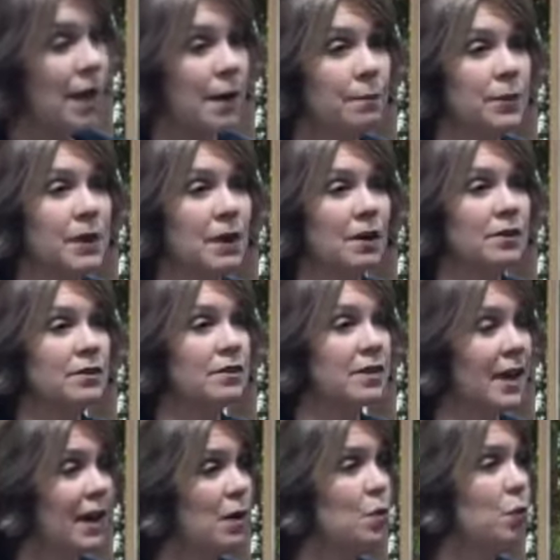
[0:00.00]
because
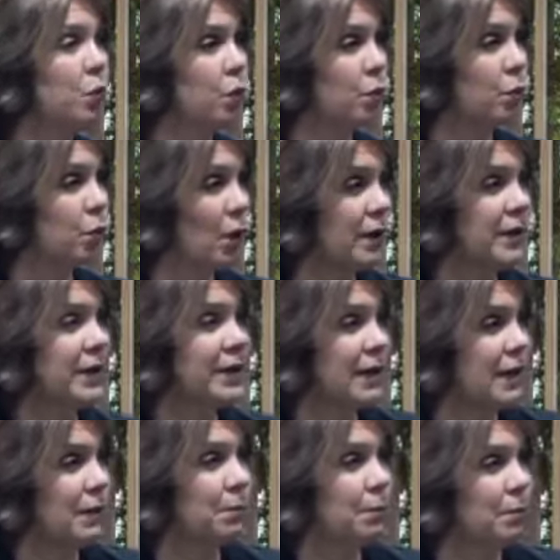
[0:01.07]
they want
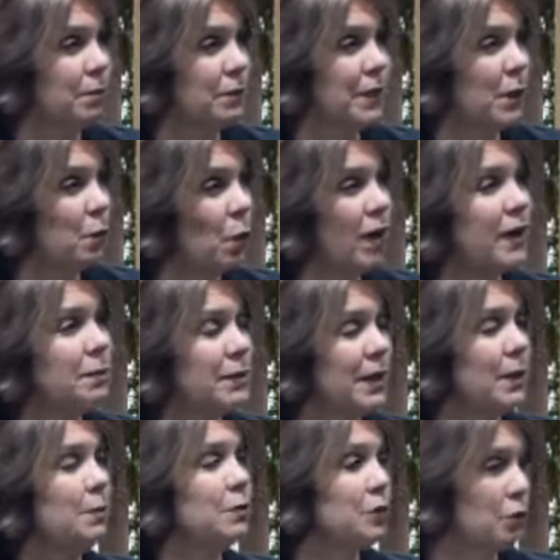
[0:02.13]
to be
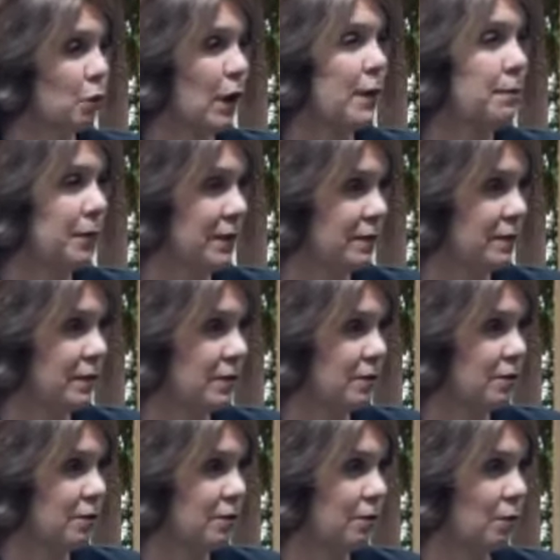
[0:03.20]
able to write
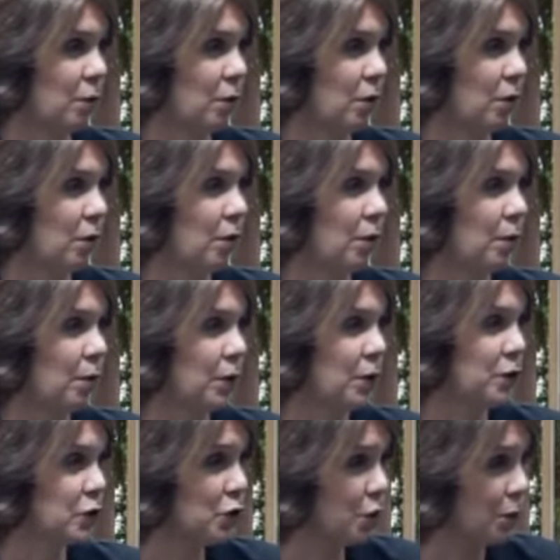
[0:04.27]
business for
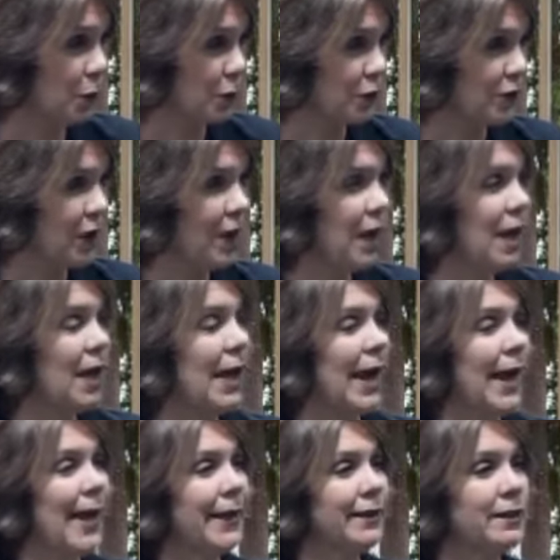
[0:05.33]
consumers.
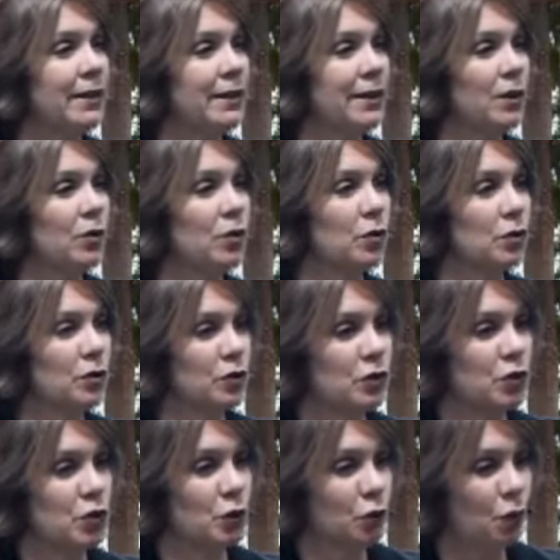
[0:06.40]
And they'll
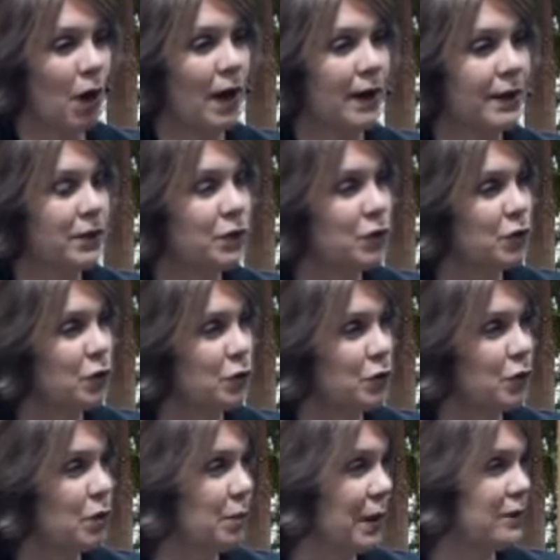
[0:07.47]
try to
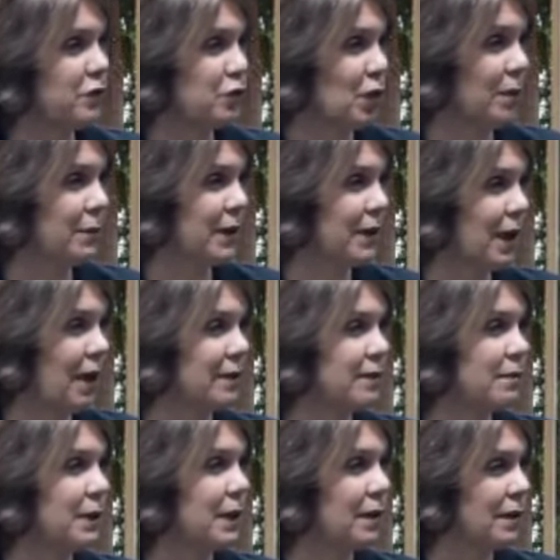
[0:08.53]
do the best job they can
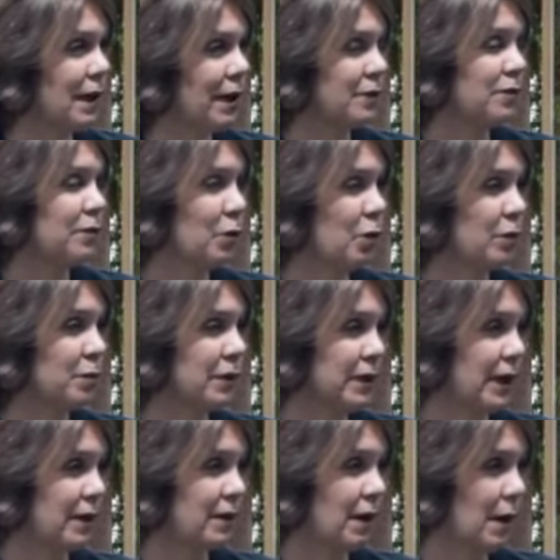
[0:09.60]
to make it as affordable and
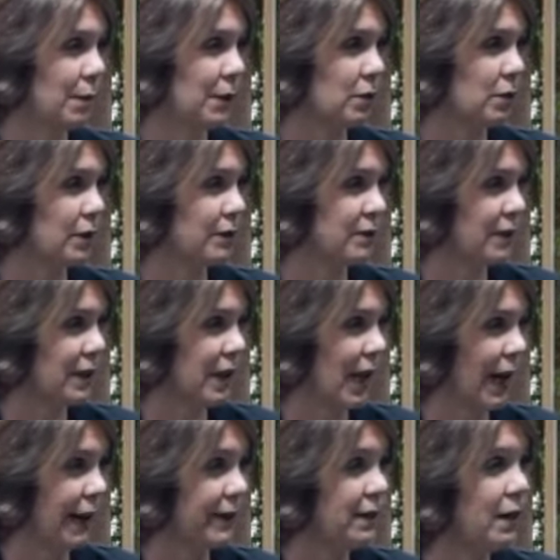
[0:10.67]
economical as they
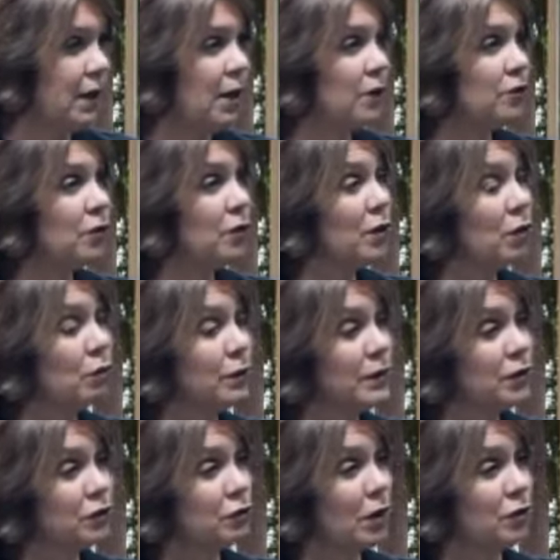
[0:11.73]
can. So they'll
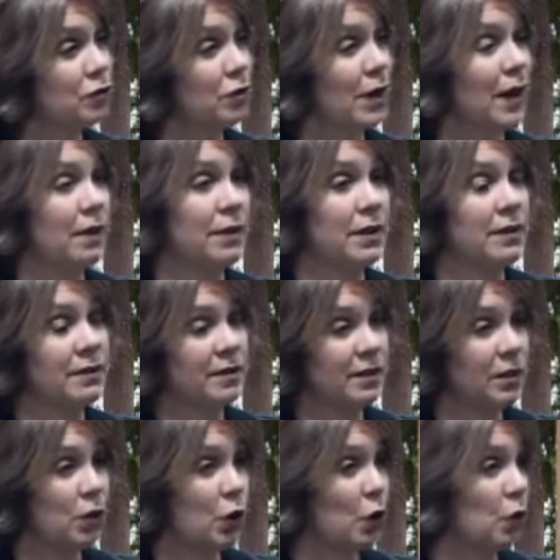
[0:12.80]
restructure how they
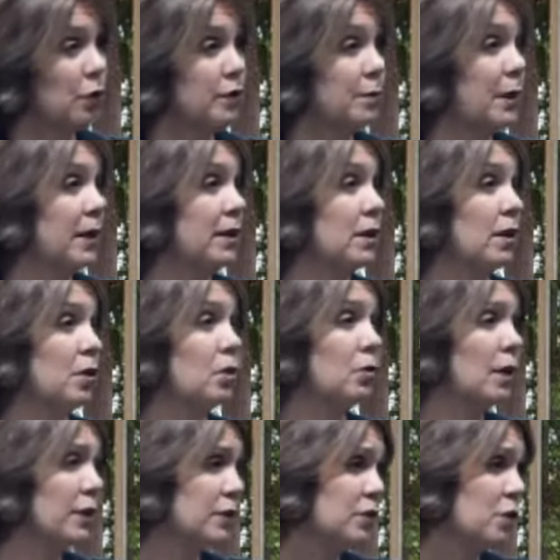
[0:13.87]
tier depending on
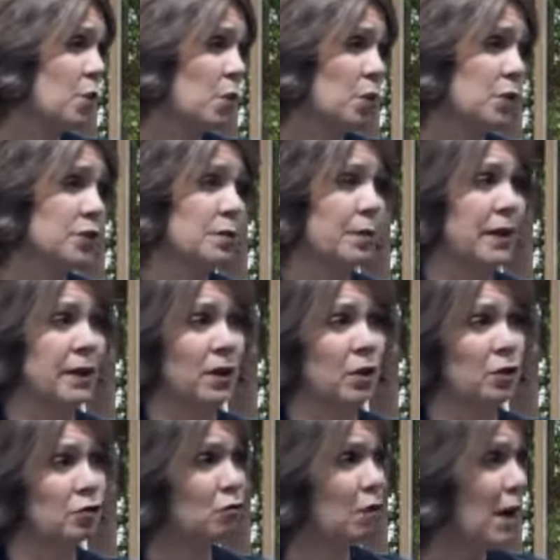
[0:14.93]
credit scores, depending
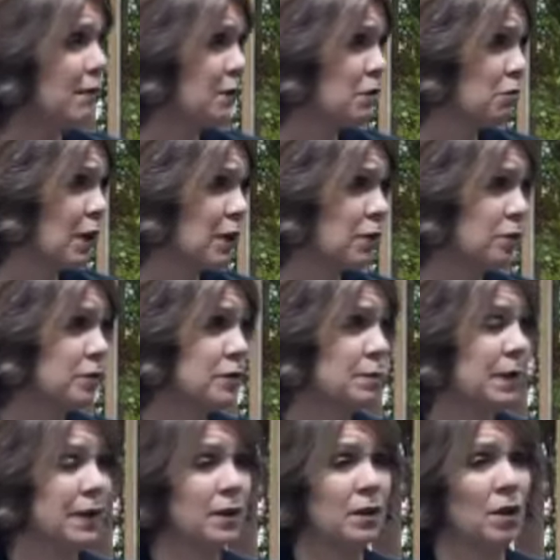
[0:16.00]
on driving records,
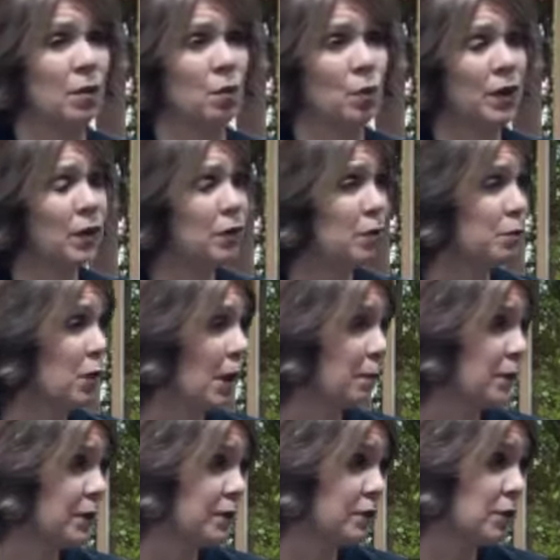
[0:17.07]
depending on where your
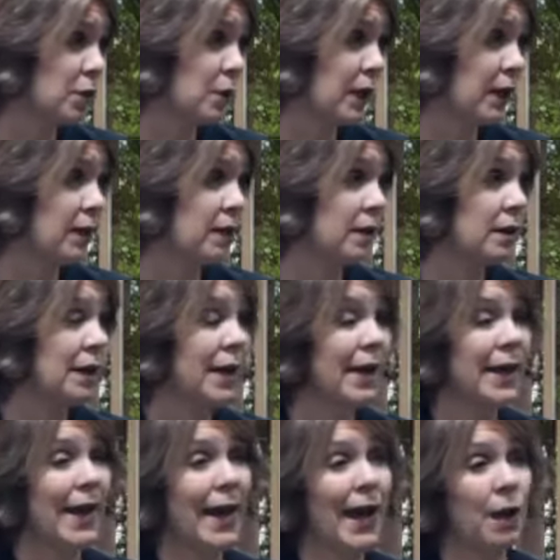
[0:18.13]
property is located,
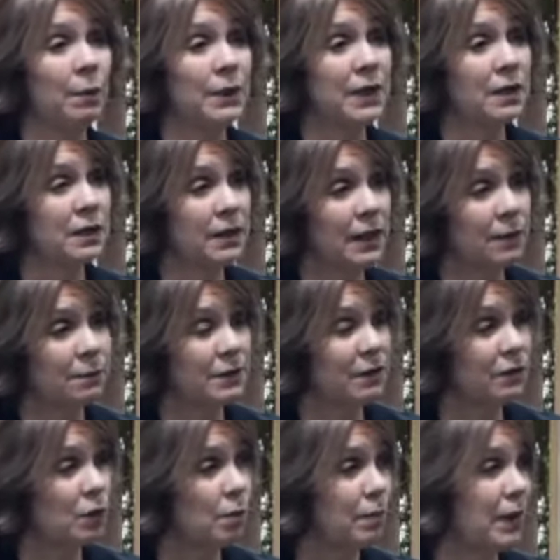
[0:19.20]
how many claims have
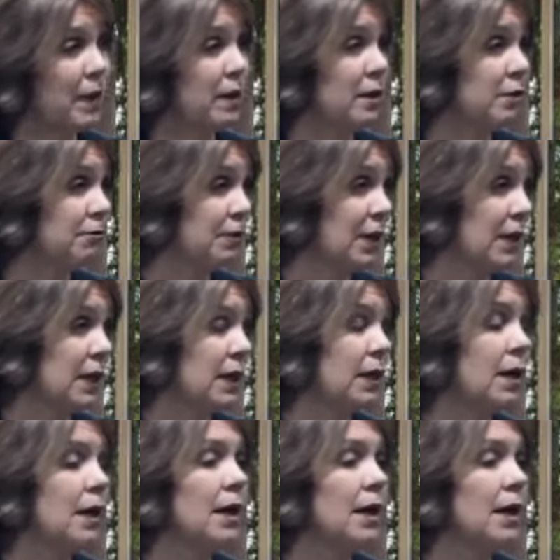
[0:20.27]
there been, if any.